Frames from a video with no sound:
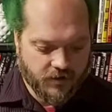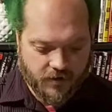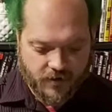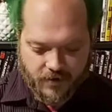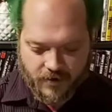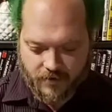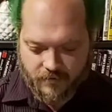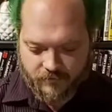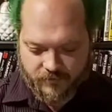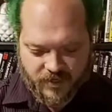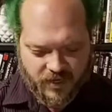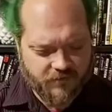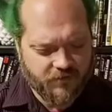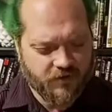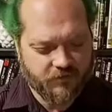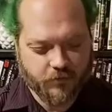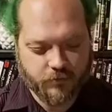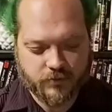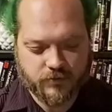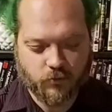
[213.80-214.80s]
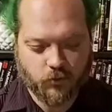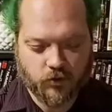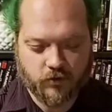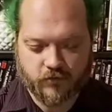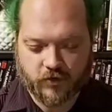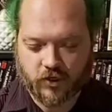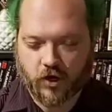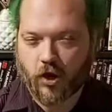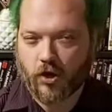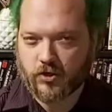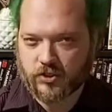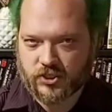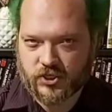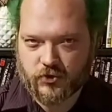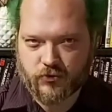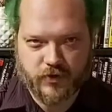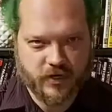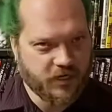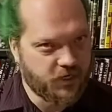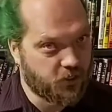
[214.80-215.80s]
Even if it was more of a
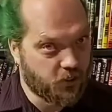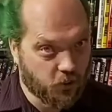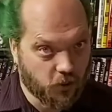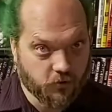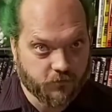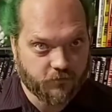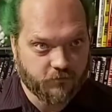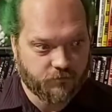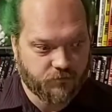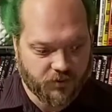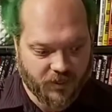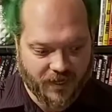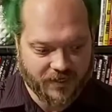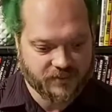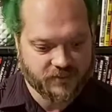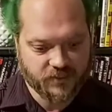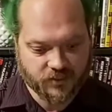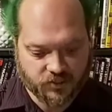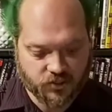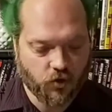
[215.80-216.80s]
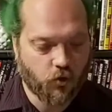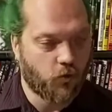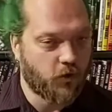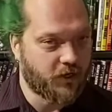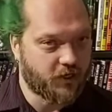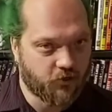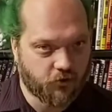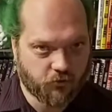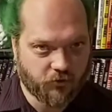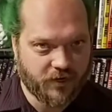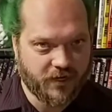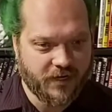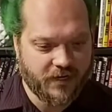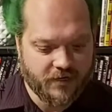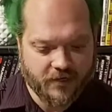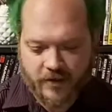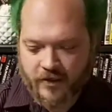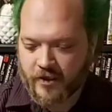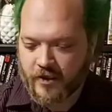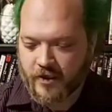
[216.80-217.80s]
cartoony Nerf plastic toy
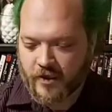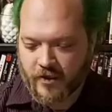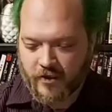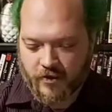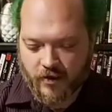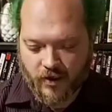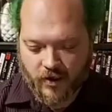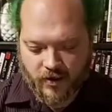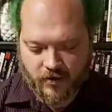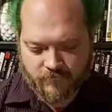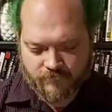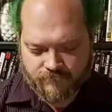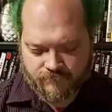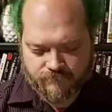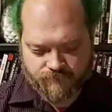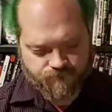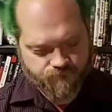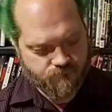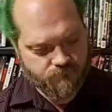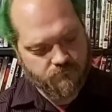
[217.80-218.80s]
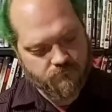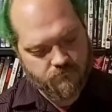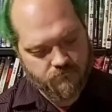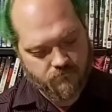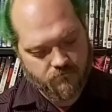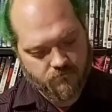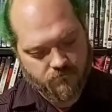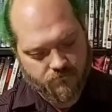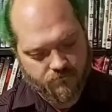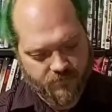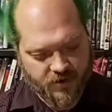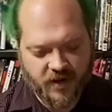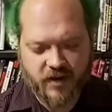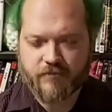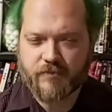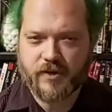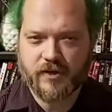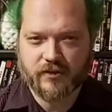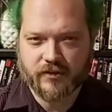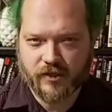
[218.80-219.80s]
green, may
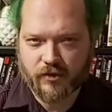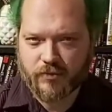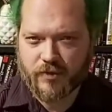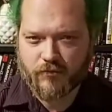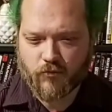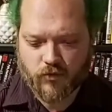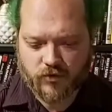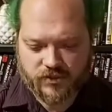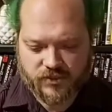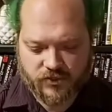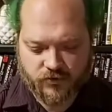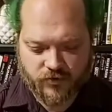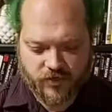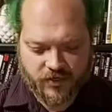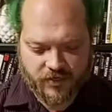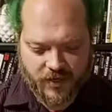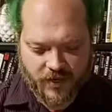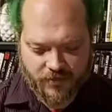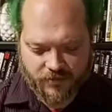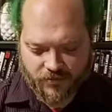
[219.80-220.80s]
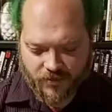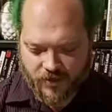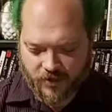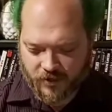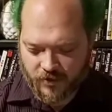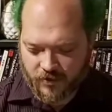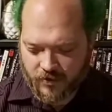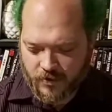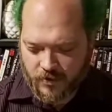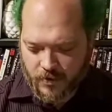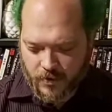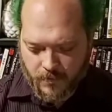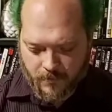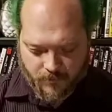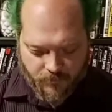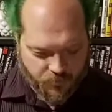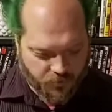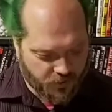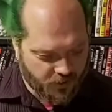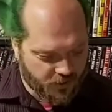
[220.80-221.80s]
have been a little bit more suiting, I think.
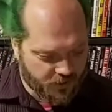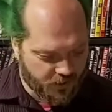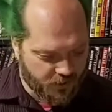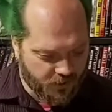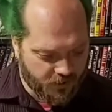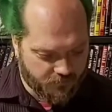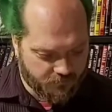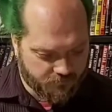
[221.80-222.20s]
But,